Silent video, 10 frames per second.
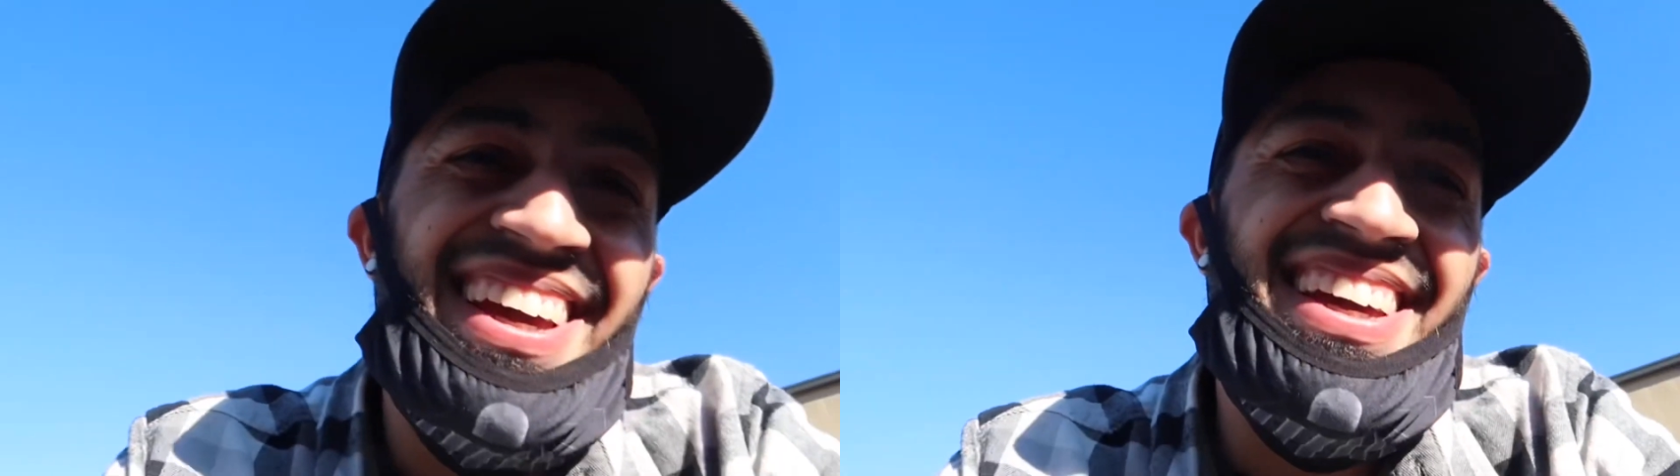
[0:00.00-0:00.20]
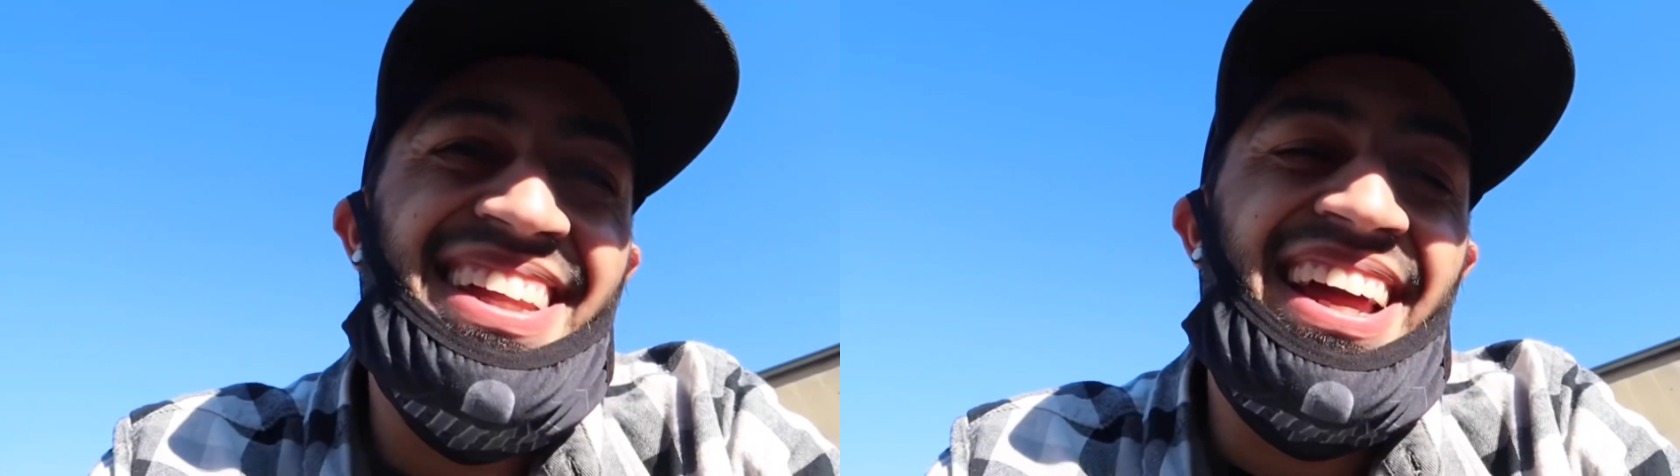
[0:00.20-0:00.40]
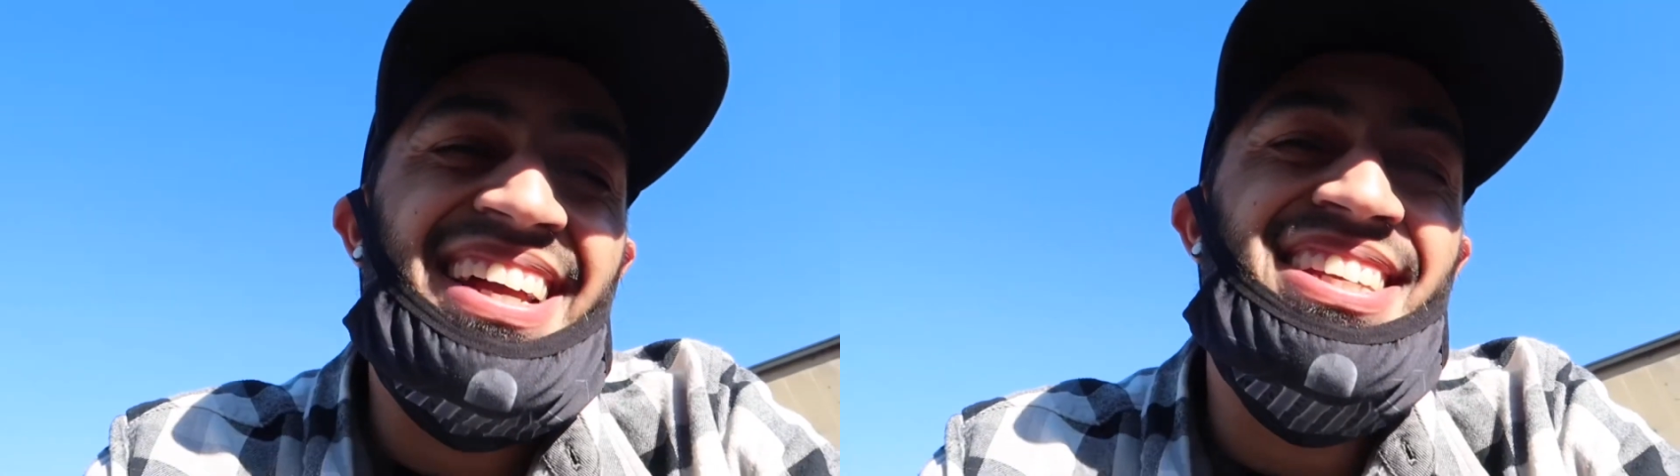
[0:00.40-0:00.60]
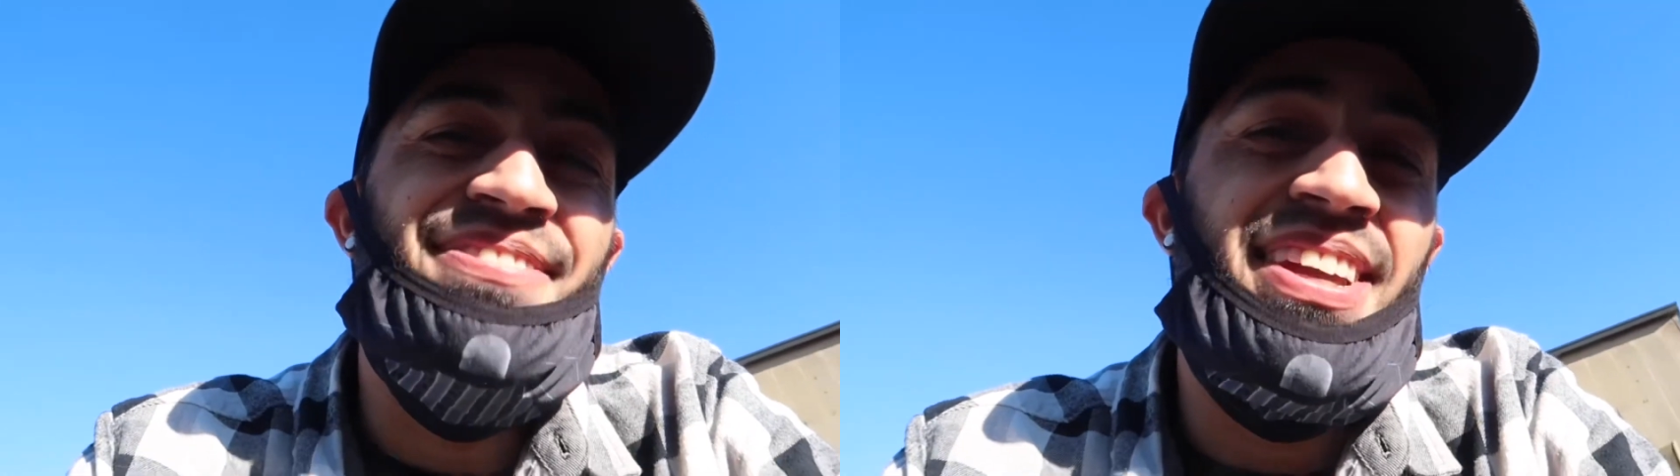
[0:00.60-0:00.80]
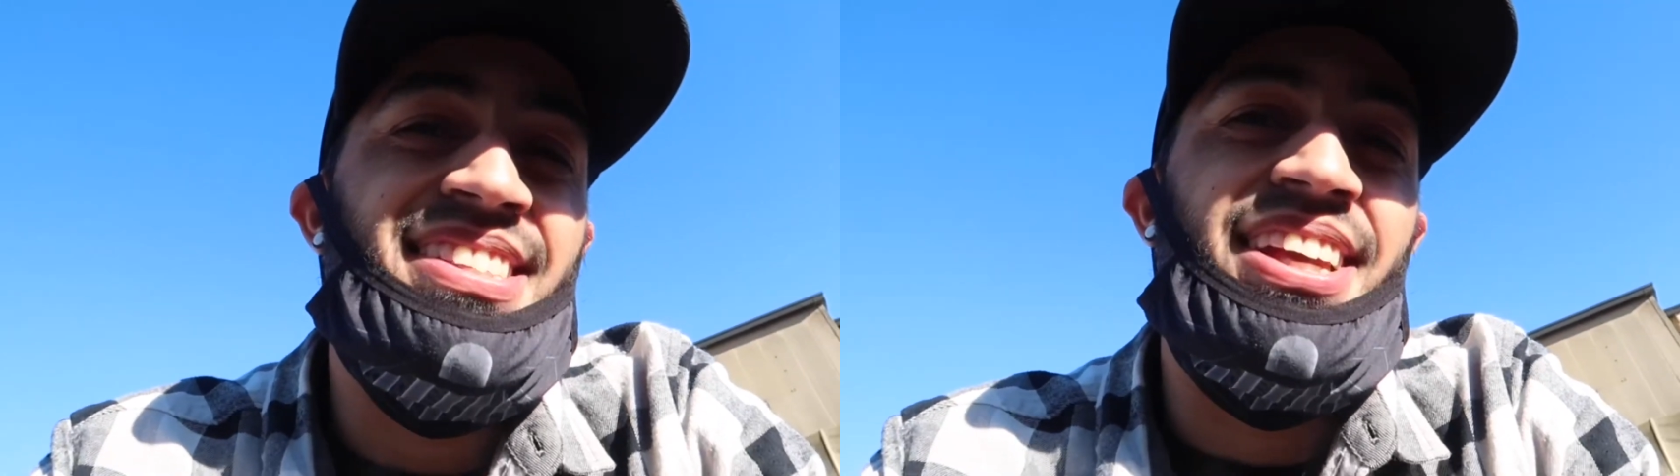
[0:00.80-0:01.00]
actually
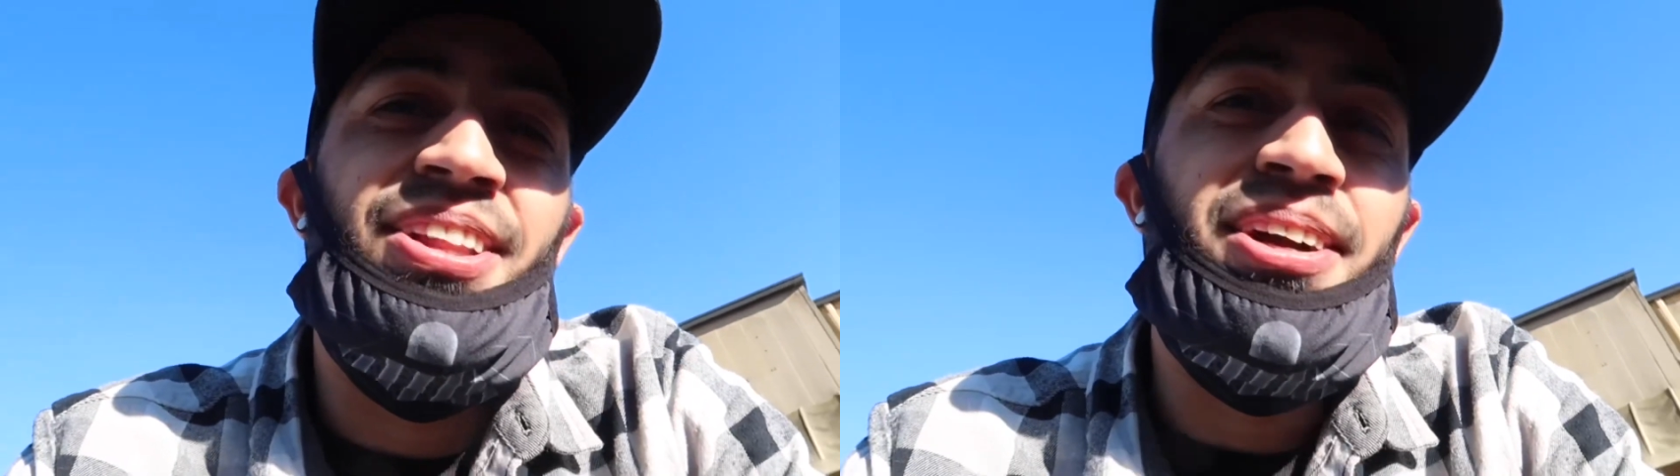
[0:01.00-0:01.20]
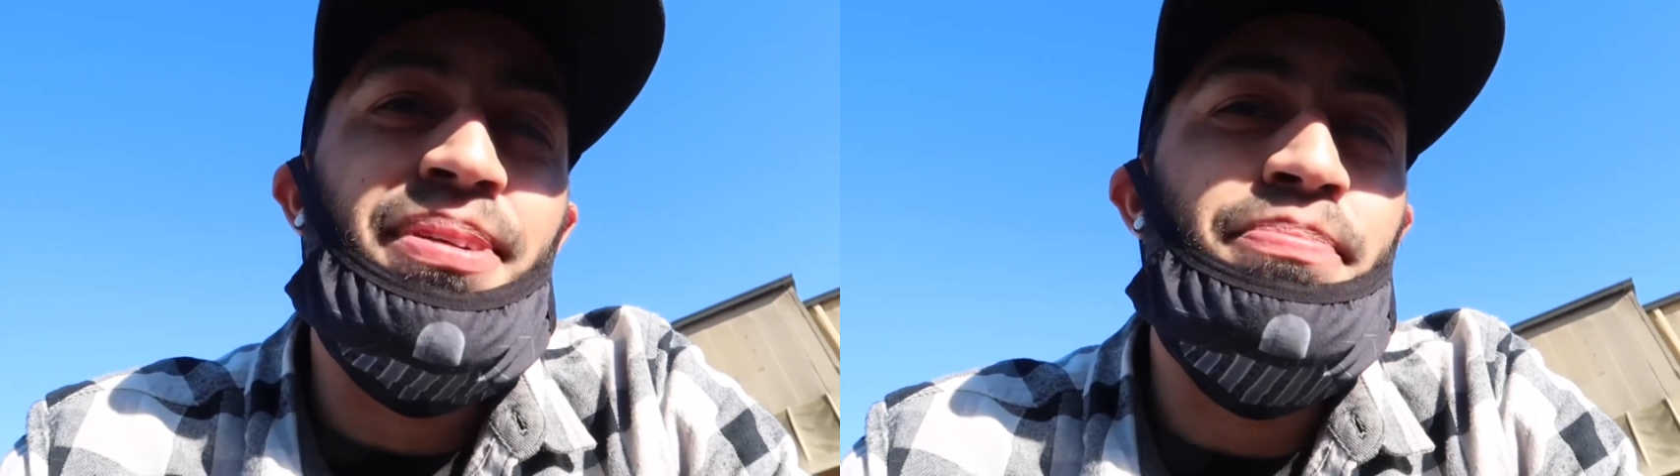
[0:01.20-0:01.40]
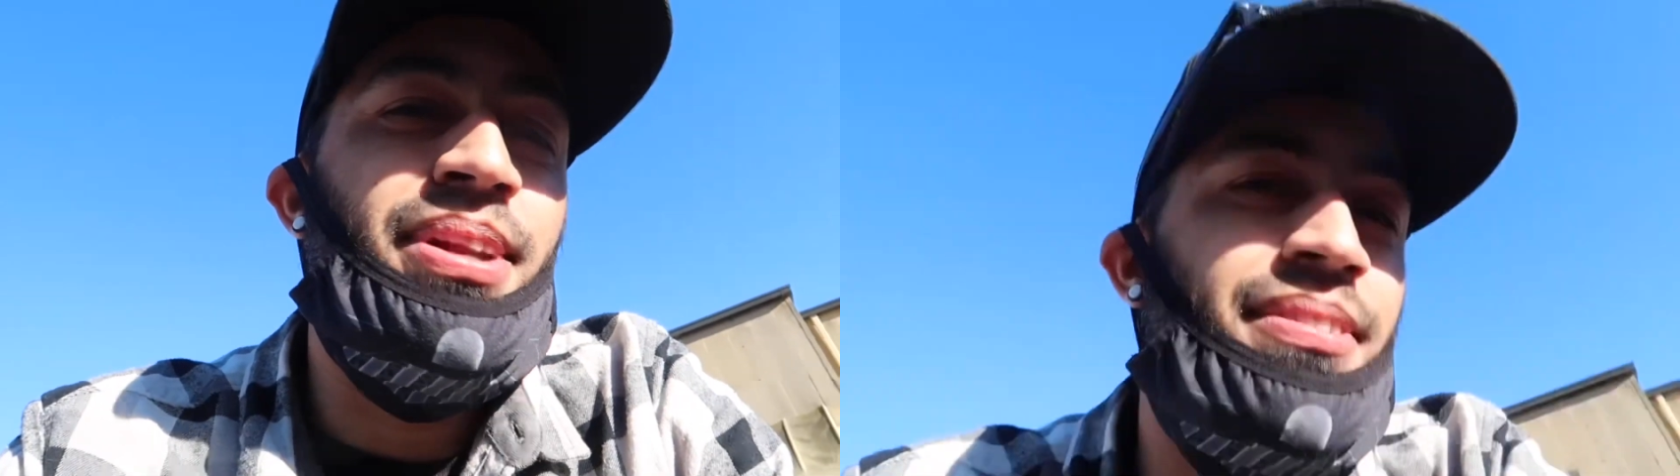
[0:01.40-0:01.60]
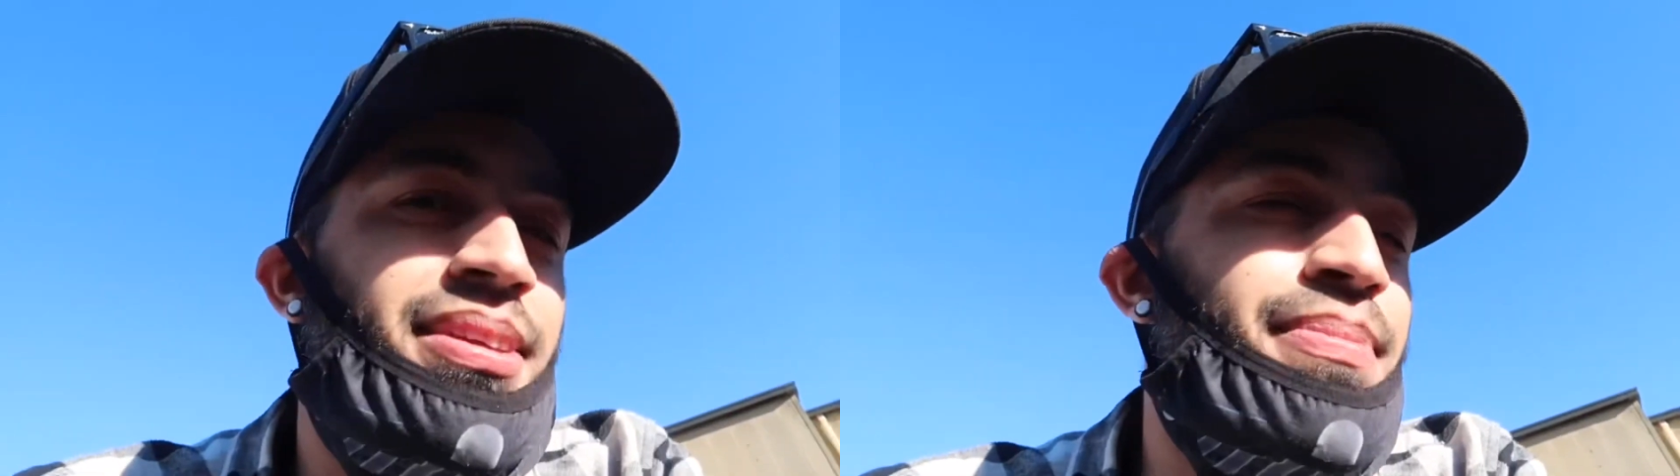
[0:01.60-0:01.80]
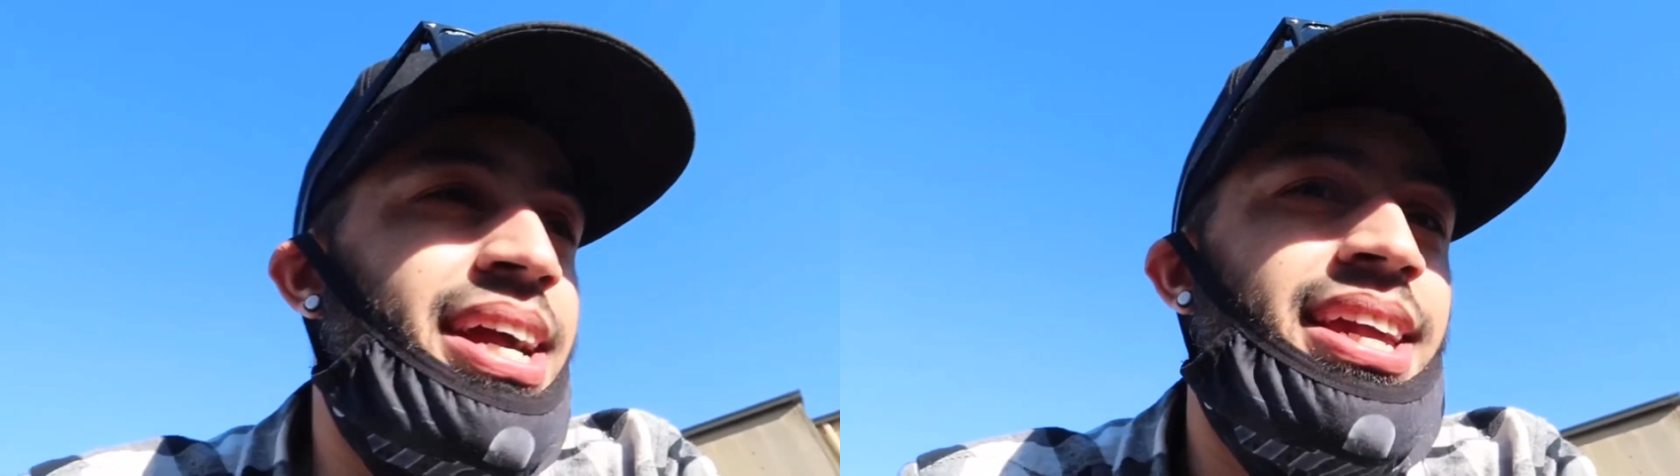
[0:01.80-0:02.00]
fixed the alarm. I put
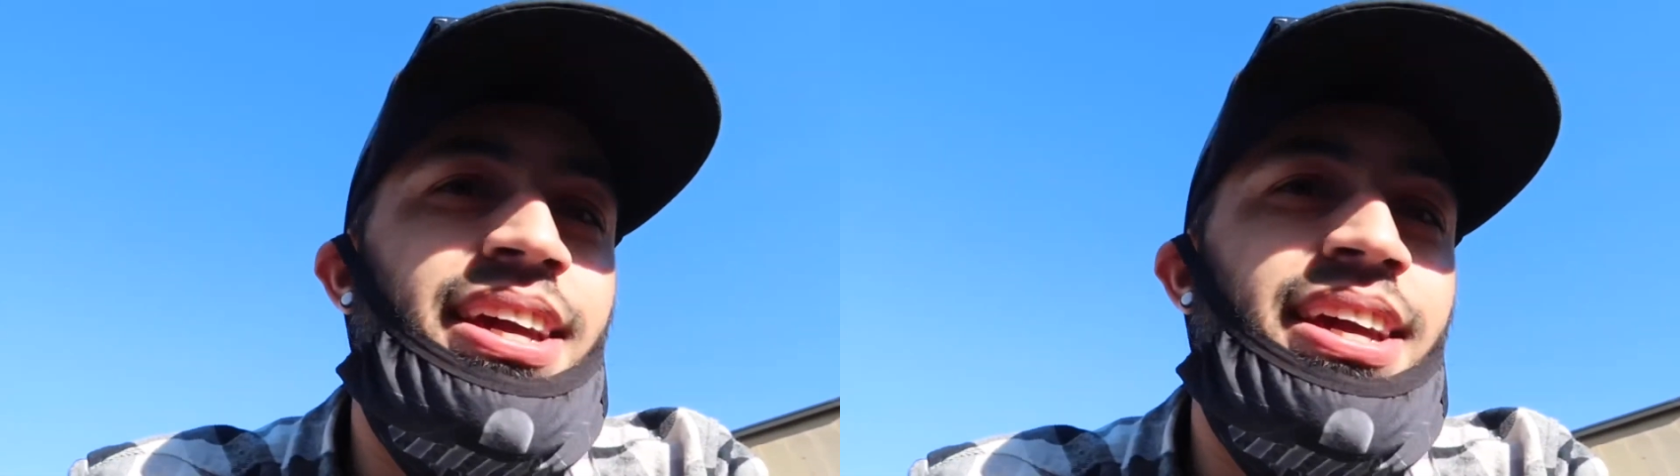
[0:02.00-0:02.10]
everything back